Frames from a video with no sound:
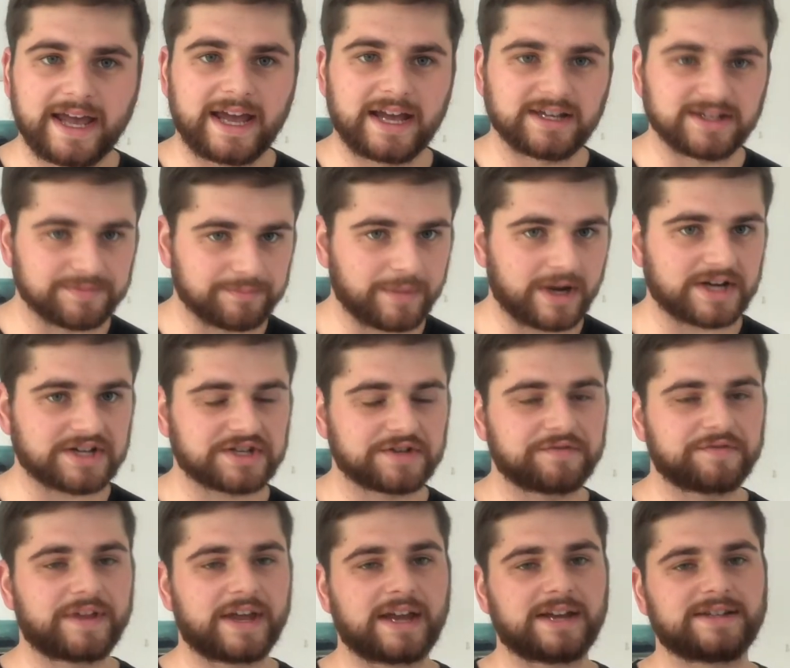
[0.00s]
as much
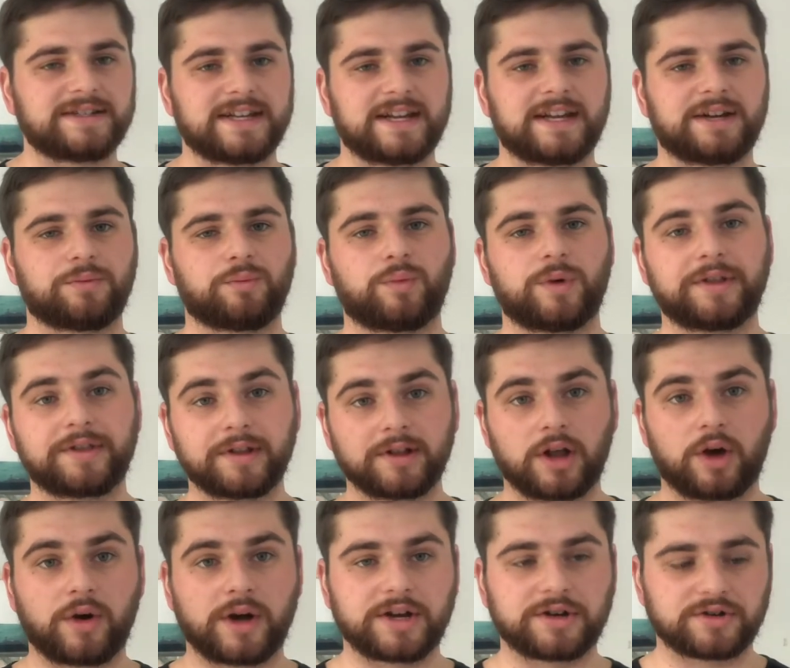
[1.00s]
of that debt with a
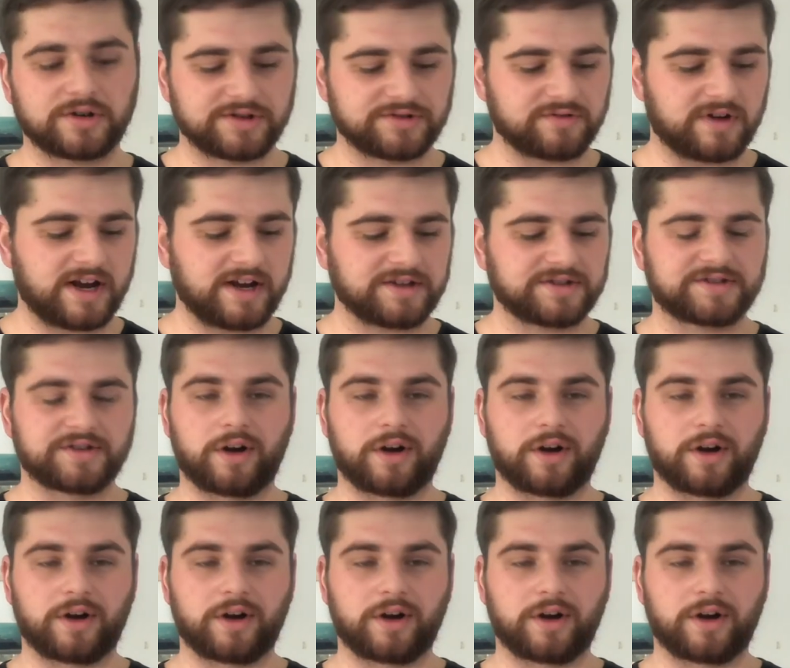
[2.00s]
lower interest rate.